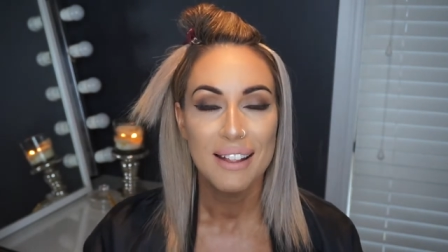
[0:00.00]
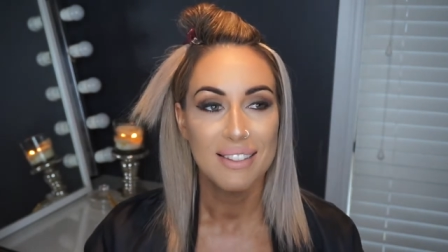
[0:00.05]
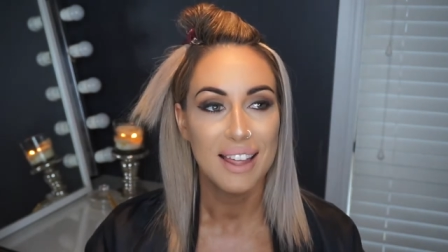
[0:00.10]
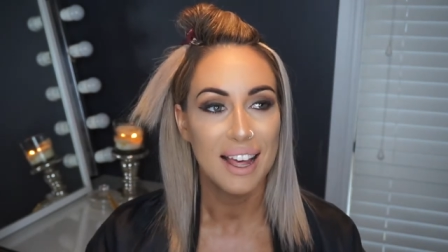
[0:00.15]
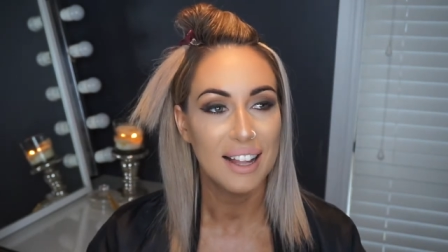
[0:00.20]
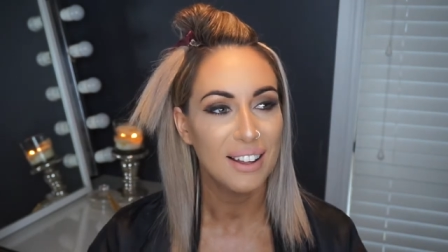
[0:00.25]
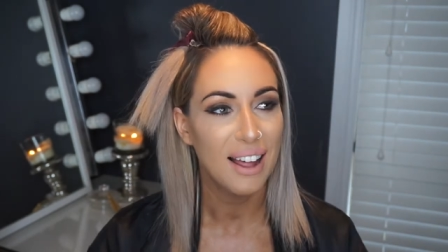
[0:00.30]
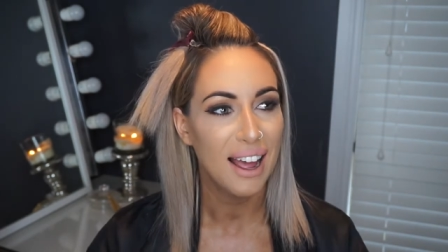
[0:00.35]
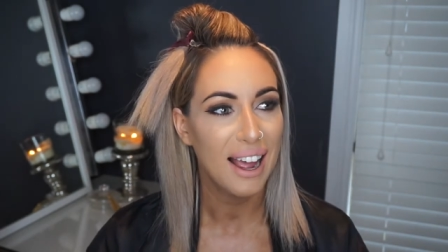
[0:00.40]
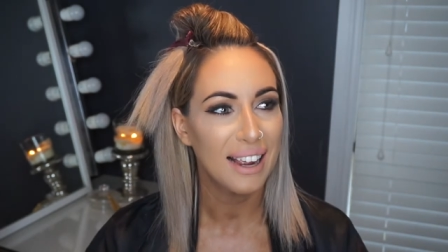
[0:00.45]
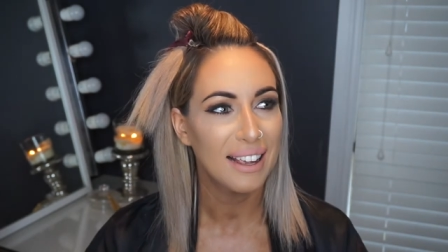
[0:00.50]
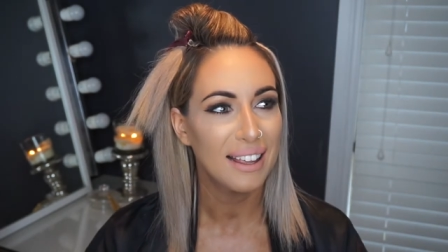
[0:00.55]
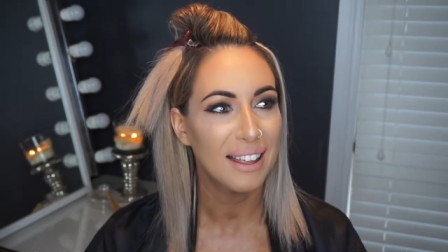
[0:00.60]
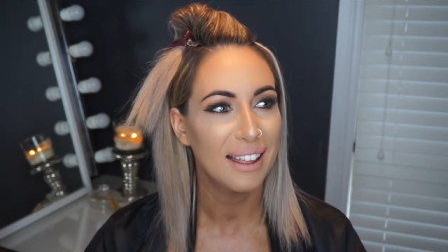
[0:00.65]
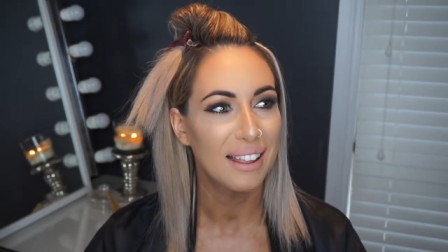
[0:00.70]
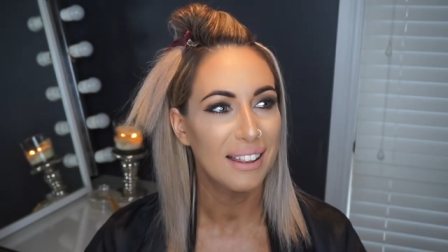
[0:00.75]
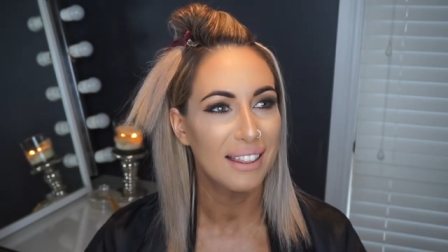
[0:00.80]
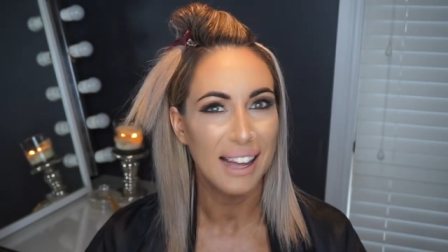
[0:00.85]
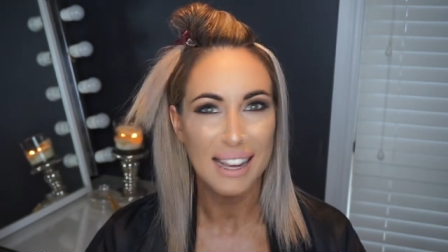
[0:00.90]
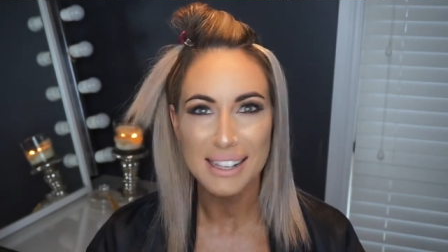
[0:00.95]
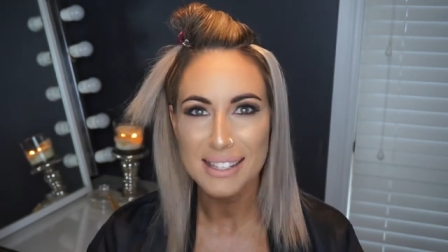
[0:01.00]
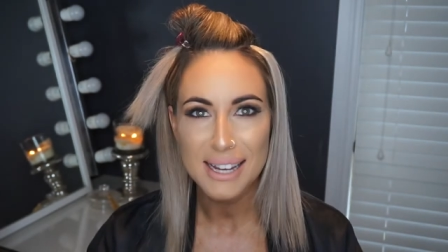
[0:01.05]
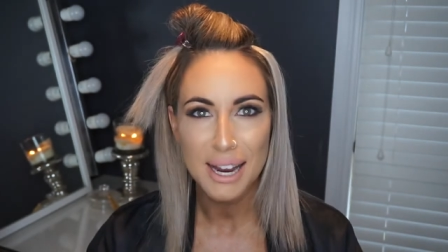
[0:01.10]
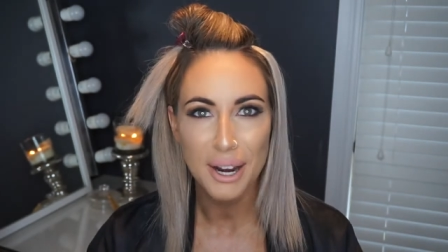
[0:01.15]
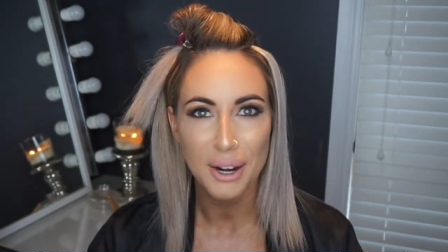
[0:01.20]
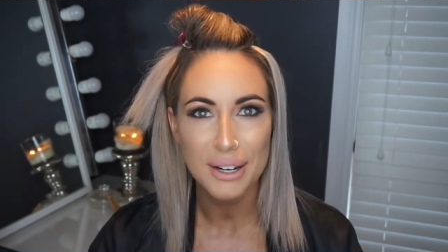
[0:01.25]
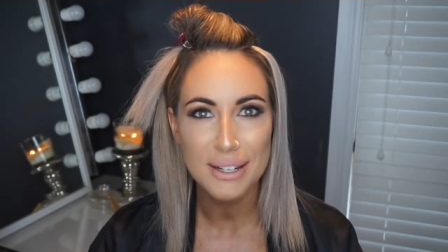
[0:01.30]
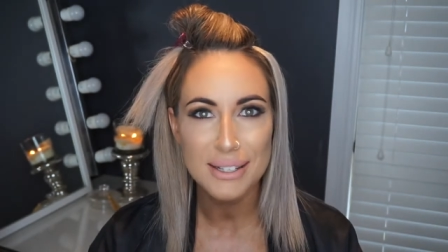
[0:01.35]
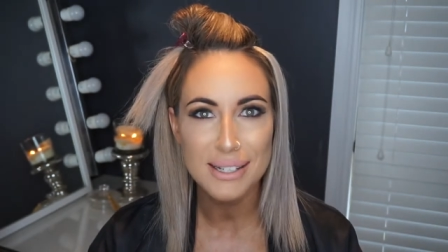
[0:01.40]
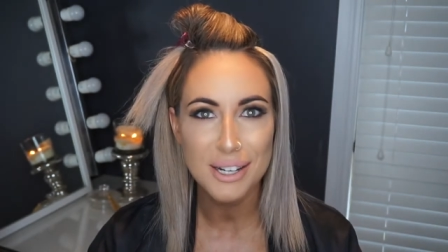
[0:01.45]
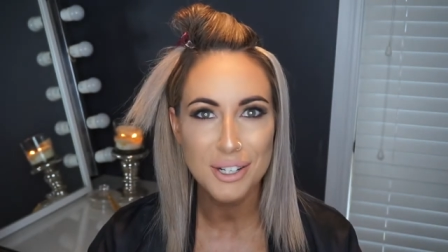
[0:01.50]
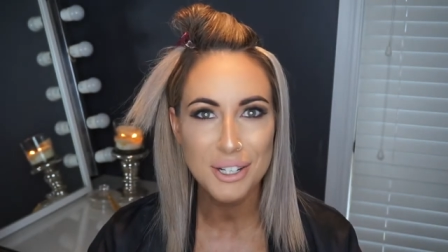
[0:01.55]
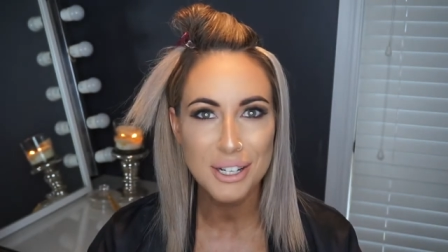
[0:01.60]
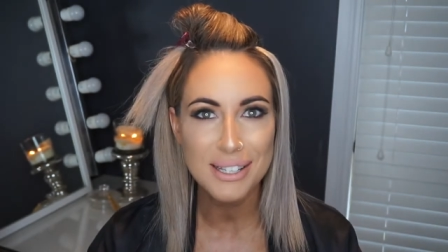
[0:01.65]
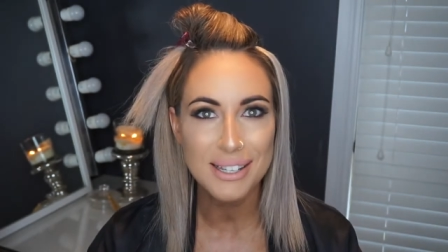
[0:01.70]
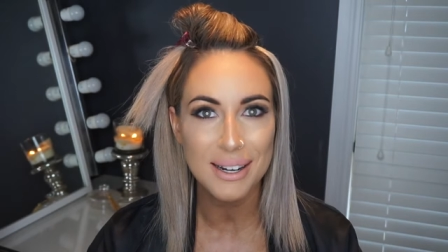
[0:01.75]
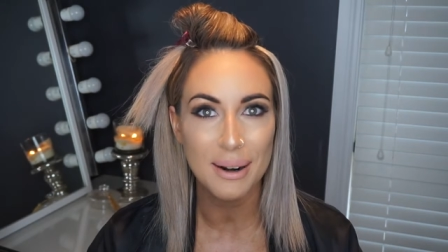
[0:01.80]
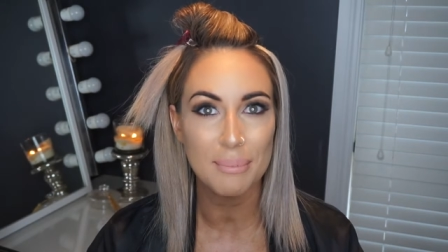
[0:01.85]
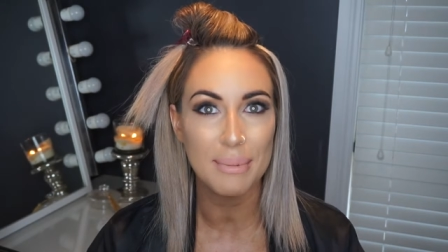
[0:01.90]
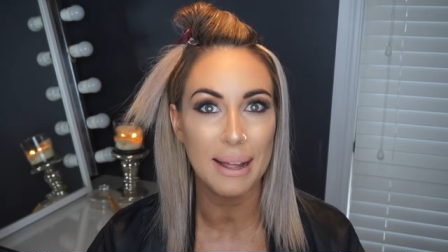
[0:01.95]
they're like, that's hair
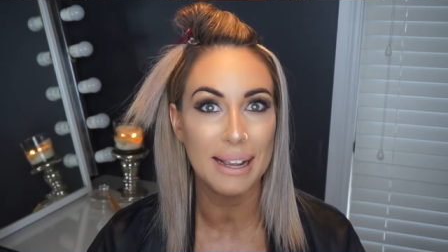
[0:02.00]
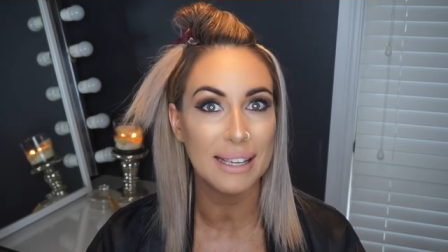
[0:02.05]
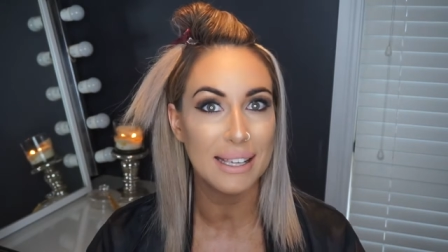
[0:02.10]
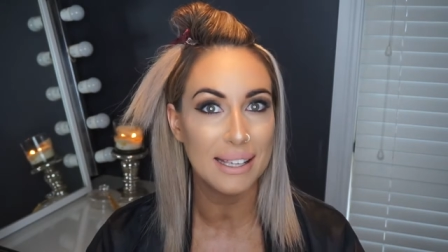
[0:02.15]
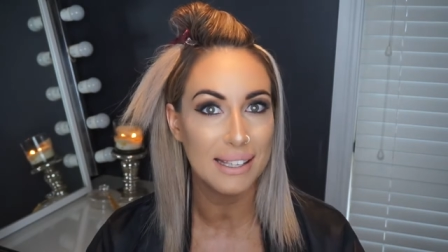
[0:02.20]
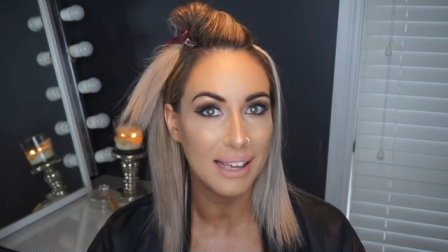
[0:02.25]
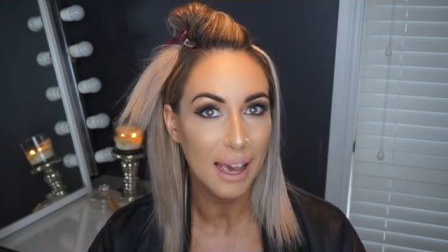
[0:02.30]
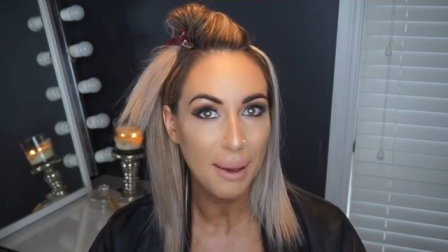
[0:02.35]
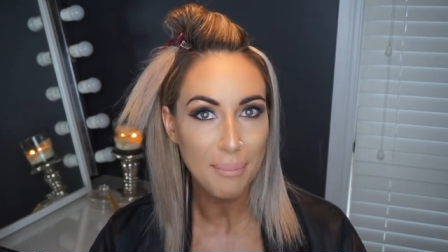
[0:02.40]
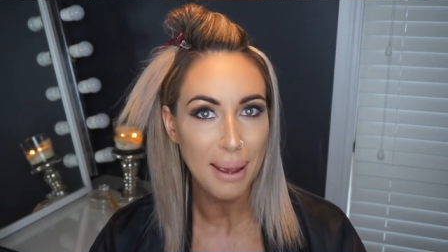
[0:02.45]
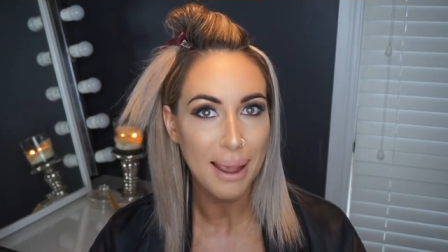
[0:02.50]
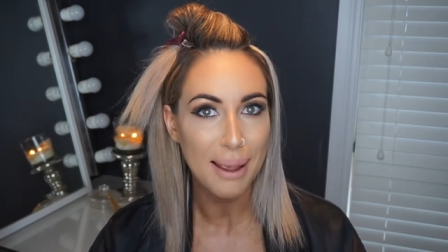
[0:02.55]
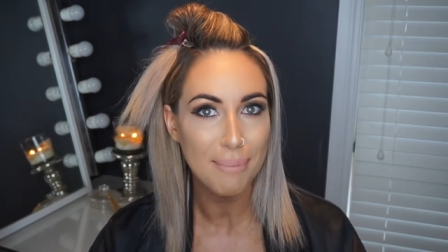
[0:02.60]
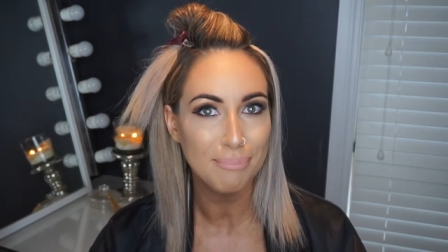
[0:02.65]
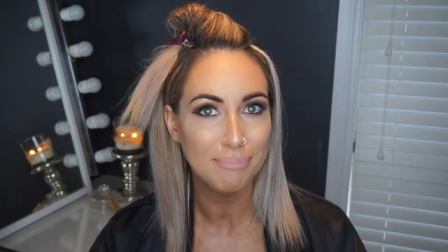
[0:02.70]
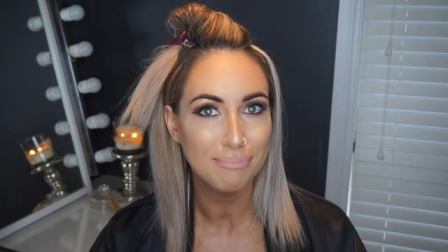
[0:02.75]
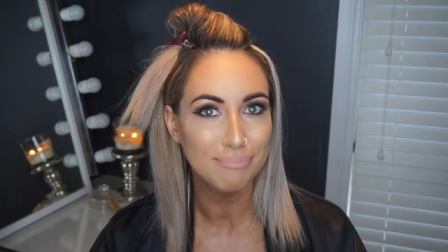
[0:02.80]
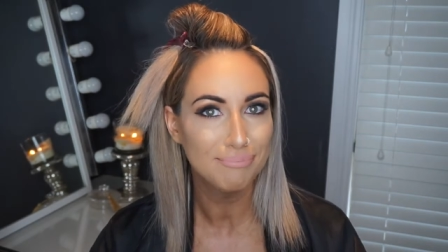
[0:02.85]
extensions? And I'm like, yeah, babe,